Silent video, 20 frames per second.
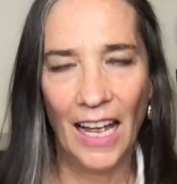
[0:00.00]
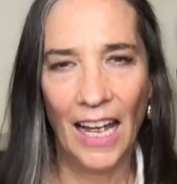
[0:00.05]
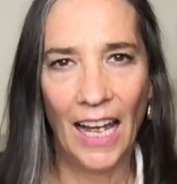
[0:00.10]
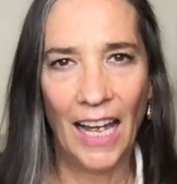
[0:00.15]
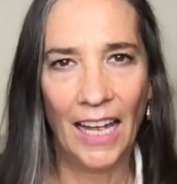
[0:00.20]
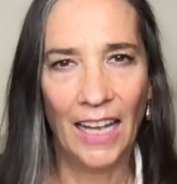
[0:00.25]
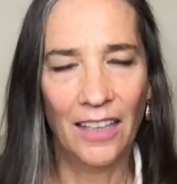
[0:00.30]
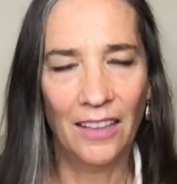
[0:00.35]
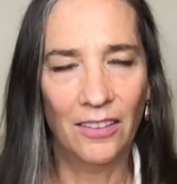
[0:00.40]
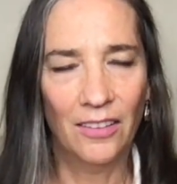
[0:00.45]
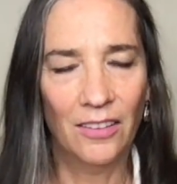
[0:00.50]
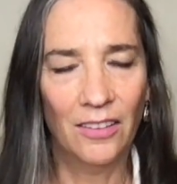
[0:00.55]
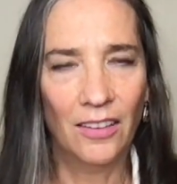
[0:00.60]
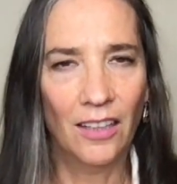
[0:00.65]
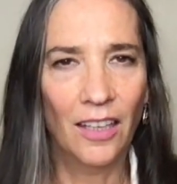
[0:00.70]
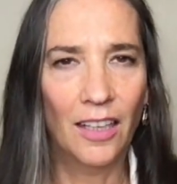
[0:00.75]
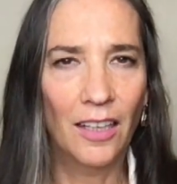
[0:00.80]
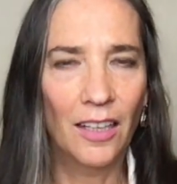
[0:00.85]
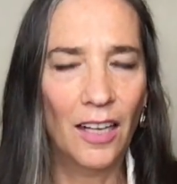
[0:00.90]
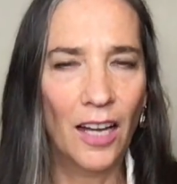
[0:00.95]
And
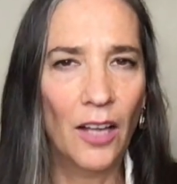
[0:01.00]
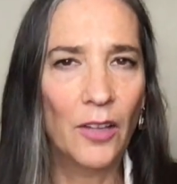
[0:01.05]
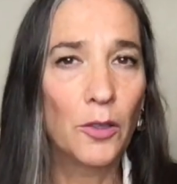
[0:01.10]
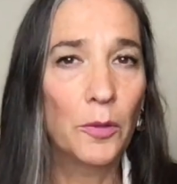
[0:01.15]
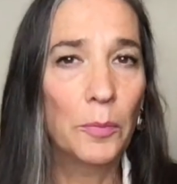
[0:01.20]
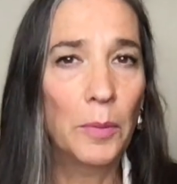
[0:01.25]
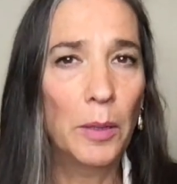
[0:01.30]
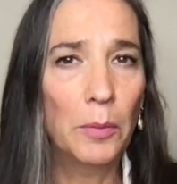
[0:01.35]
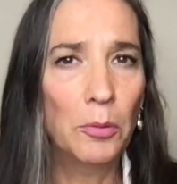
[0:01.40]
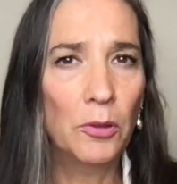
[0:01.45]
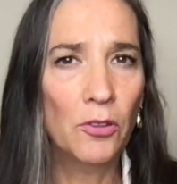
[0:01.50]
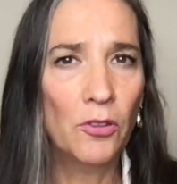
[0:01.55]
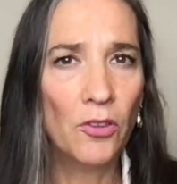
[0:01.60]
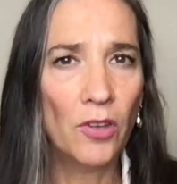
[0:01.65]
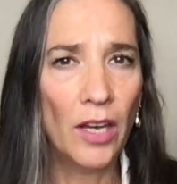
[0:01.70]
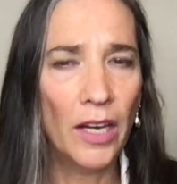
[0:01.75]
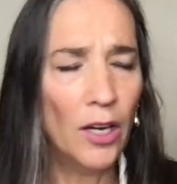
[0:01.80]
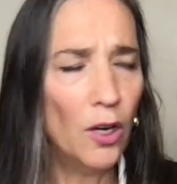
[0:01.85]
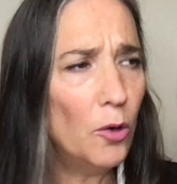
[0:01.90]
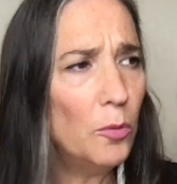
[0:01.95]
uh, other people
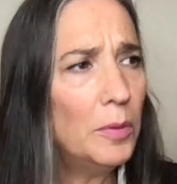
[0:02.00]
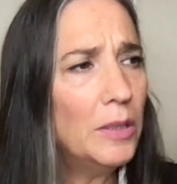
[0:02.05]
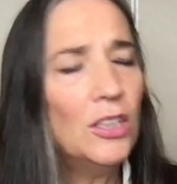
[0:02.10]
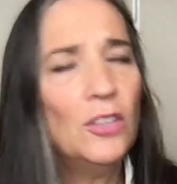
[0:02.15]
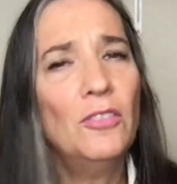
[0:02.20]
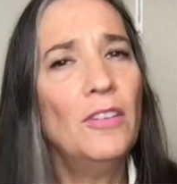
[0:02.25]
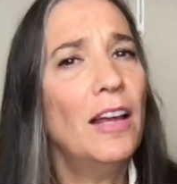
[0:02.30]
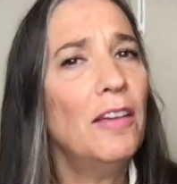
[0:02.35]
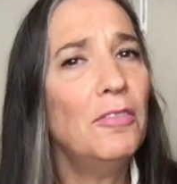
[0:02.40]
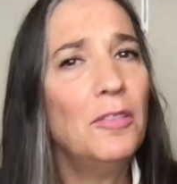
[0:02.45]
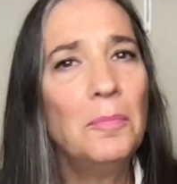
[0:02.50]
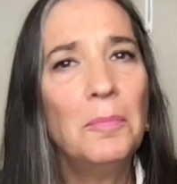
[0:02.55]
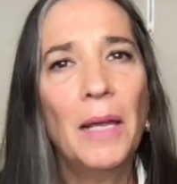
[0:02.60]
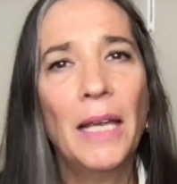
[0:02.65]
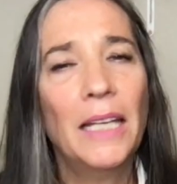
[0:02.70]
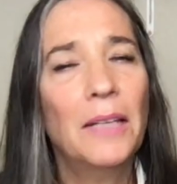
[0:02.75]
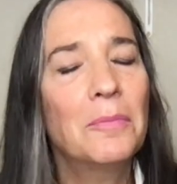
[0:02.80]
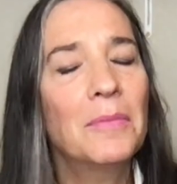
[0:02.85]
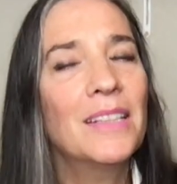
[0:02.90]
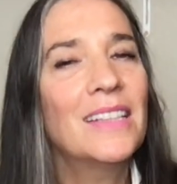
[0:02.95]
say, Oh, but you never
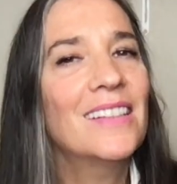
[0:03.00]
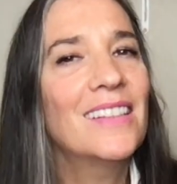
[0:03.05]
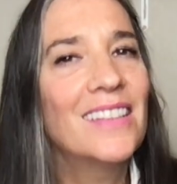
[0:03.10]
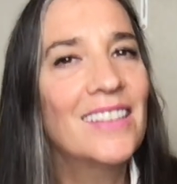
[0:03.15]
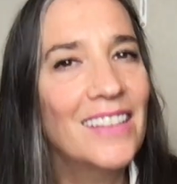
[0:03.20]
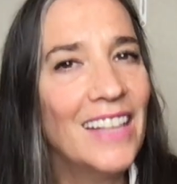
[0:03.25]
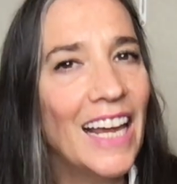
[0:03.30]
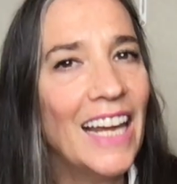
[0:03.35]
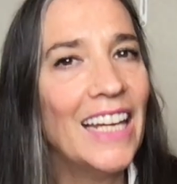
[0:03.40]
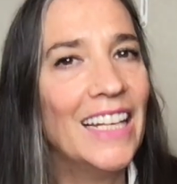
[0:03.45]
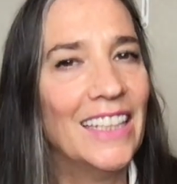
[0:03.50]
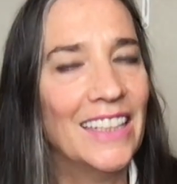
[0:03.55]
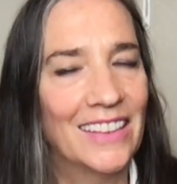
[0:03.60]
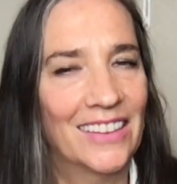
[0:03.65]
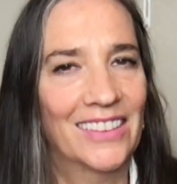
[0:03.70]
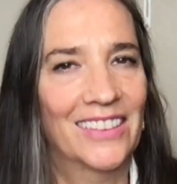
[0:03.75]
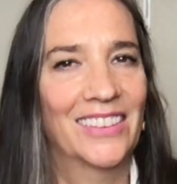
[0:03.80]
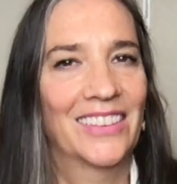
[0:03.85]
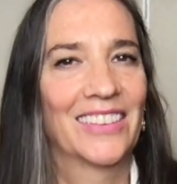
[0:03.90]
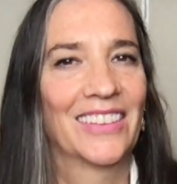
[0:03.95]
make
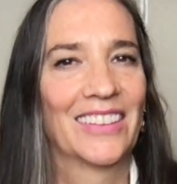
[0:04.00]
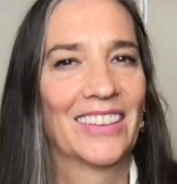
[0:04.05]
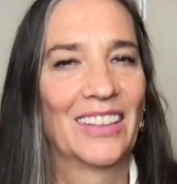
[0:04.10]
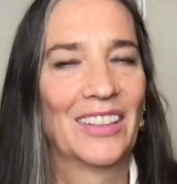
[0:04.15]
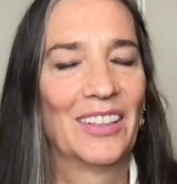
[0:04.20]
mistakes.